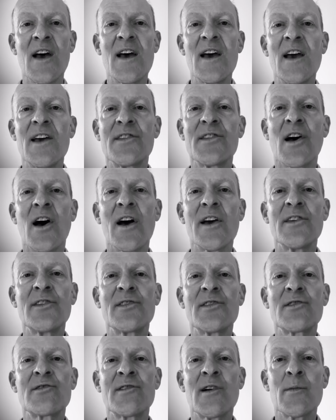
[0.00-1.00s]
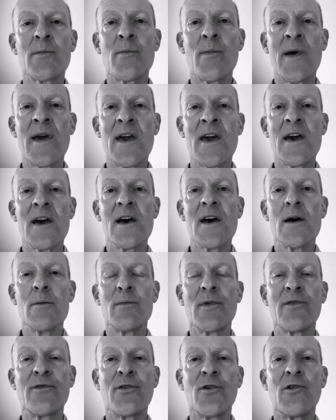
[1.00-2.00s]
his eyes strip me
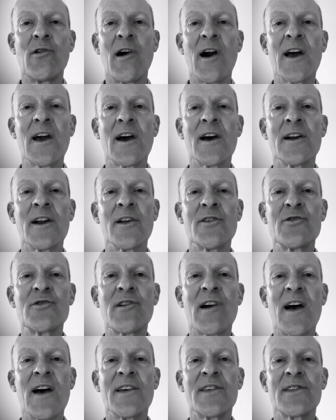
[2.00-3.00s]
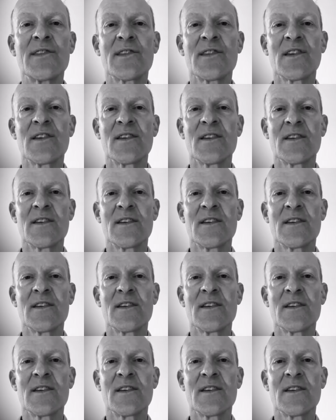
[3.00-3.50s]
before I can undress.